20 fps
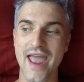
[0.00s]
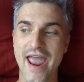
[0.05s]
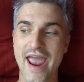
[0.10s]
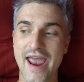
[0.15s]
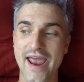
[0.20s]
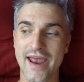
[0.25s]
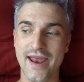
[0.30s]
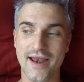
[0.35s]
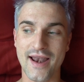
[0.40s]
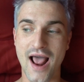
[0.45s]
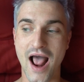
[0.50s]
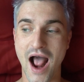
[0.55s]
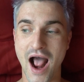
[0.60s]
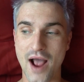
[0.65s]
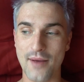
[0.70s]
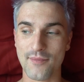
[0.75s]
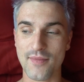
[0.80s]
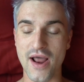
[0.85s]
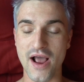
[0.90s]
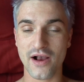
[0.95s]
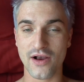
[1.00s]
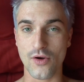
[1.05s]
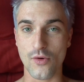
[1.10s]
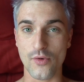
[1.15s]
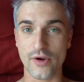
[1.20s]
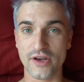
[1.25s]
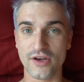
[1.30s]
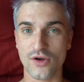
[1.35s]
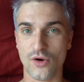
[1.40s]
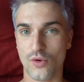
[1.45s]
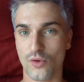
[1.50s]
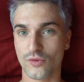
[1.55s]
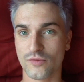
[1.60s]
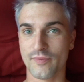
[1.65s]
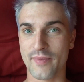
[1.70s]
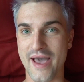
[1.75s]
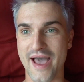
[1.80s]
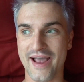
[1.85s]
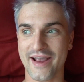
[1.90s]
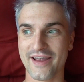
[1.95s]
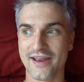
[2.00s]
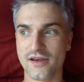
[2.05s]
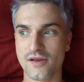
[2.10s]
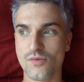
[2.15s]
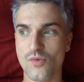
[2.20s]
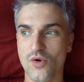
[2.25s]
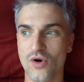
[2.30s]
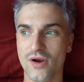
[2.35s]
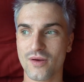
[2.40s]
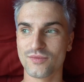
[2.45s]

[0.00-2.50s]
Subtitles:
and I'm not going to hold back anymore.